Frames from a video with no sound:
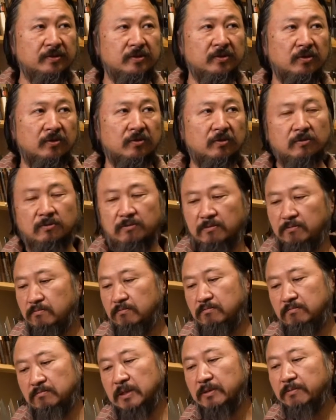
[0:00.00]
So
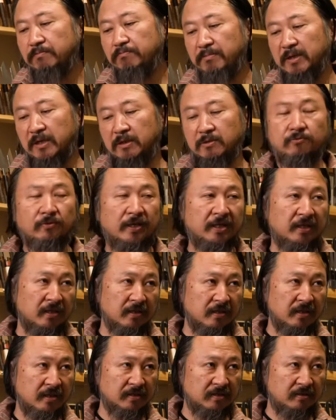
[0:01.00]
big
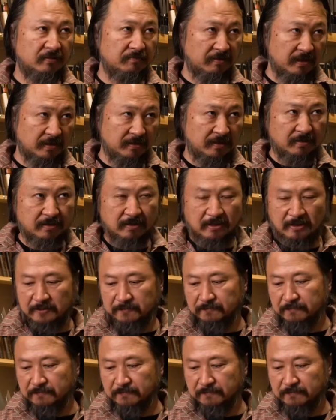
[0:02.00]
waiting list basically.